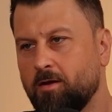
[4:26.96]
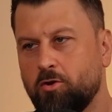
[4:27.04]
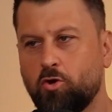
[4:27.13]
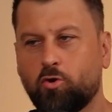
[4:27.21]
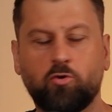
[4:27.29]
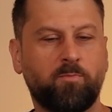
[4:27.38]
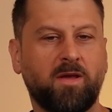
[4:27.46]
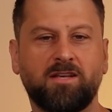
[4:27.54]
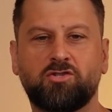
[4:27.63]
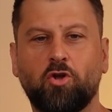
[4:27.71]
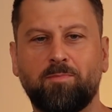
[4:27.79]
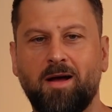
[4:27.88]
You could be a
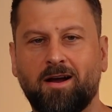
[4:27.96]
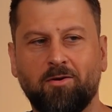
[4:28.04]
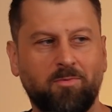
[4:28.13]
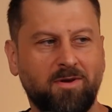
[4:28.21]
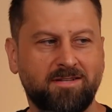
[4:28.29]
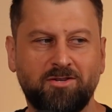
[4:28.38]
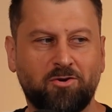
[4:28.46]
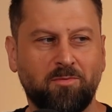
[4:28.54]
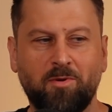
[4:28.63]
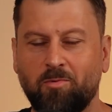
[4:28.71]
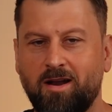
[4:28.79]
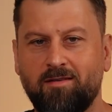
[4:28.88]
stock market whiz. You could
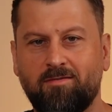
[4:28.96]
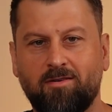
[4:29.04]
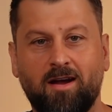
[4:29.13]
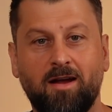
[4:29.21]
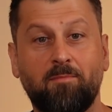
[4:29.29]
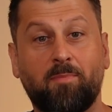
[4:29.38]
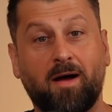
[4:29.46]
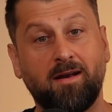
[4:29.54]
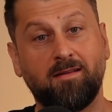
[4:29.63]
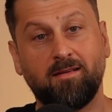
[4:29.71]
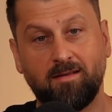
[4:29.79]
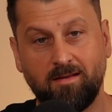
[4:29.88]
be whatever, right?
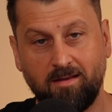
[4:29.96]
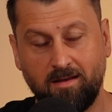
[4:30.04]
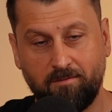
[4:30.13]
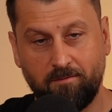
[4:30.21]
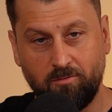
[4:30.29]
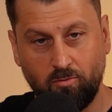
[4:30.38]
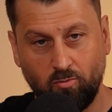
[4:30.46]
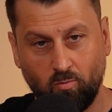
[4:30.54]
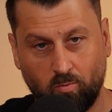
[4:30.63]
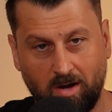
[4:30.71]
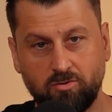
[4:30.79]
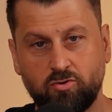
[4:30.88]
But if you
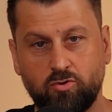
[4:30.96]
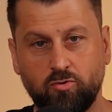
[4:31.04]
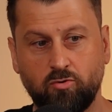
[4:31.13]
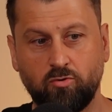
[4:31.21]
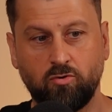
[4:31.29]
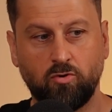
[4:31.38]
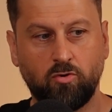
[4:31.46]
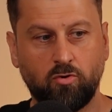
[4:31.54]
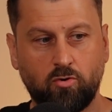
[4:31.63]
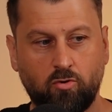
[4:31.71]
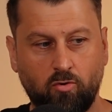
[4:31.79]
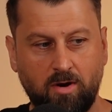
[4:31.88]
want to
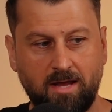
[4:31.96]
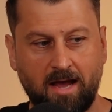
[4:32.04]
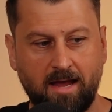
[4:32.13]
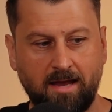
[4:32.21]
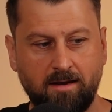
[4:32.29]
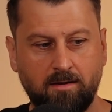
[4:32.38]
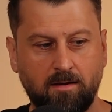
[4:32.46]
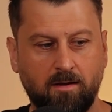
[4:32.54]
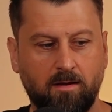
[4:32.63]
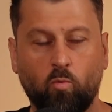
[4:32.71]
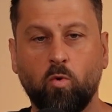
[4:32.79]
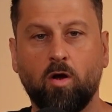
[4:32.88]
create
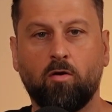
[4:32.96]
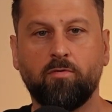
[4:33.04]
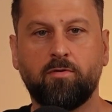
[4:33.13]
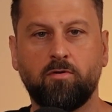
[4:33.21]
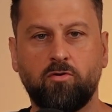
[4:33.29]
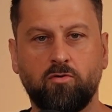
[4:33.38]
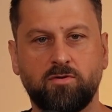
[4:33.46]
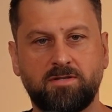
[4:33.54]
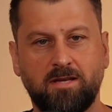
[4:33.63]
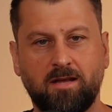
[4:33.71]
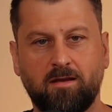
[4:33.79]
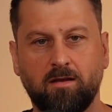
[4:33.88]
wealth
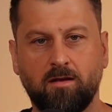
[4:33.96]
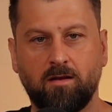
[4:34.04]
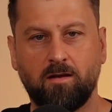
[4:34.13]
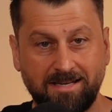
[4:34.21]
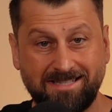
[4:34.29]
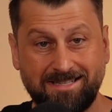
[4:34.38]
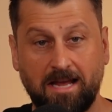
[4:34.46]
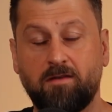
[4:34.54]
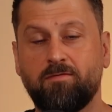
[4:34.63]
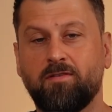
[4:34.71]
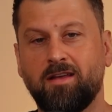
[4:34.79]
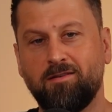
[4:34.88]
using a
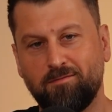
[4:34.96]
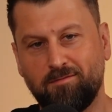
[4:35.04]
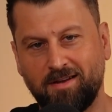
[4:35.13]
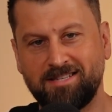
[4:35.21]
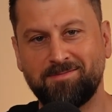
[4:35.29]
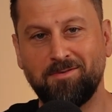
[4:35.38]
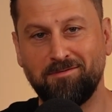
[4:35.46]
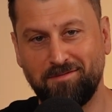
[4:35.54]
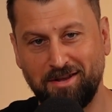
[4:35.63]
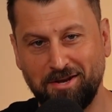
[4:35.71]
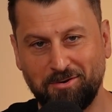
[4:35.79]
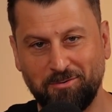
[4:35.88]
safe investment
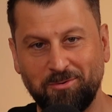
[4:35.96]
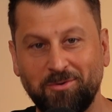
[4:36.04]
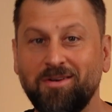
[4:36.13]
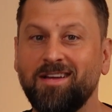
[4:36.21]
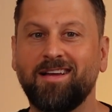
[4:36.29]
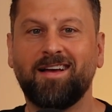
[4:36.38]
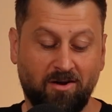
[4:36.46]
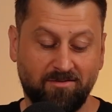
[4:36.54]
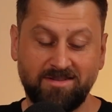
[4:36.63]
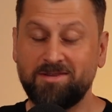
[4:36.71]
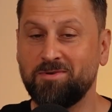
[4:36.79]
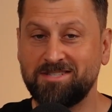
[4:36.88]
vehicle,
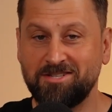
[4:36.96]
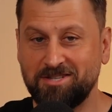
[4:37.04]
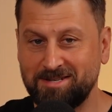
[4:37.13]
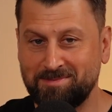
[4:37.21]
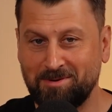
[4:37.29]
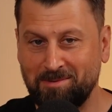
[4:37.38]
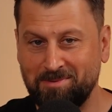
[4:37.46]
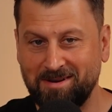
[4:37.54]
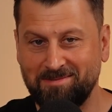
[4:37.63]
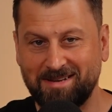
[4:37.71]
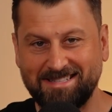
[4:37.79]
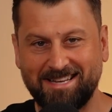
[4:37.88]
obviously we suggest property
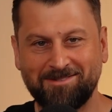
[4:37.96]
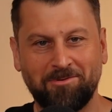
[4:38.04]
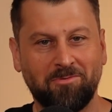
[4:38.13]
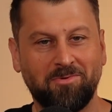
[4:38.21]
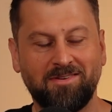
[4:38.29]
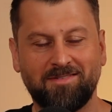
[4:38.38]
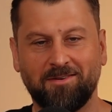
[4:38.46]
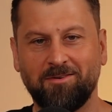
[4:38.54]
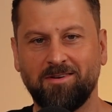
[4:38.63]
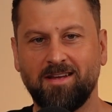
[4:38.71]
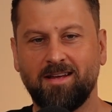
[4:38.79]
because that's what we do.